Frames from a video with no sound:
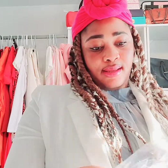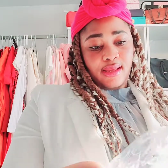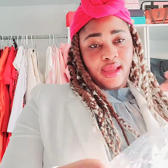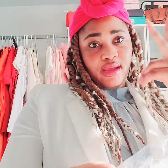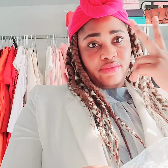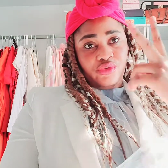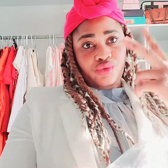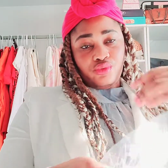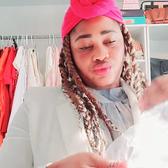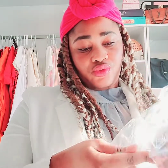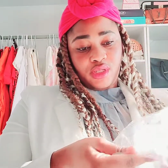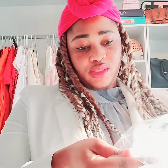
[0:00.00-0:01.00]
I have two
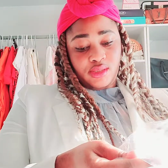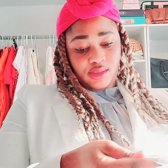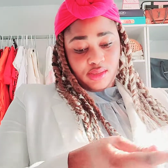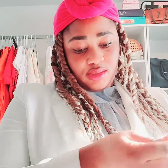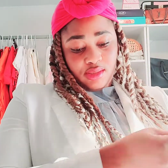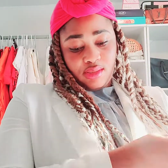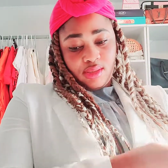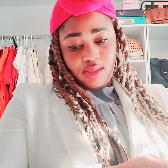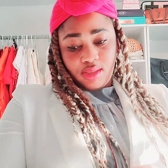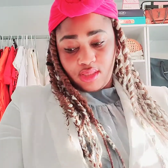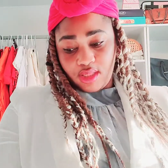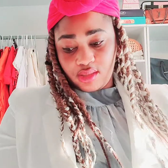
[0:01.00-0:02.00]
dresses,
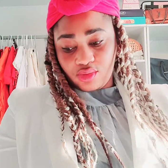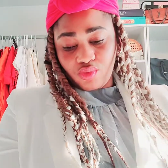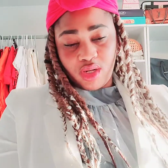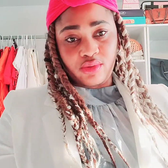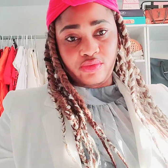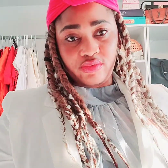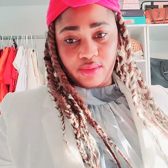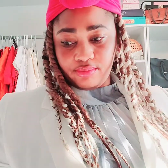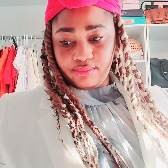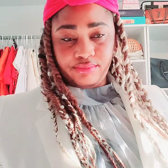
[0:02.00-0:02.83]
and here's one of them.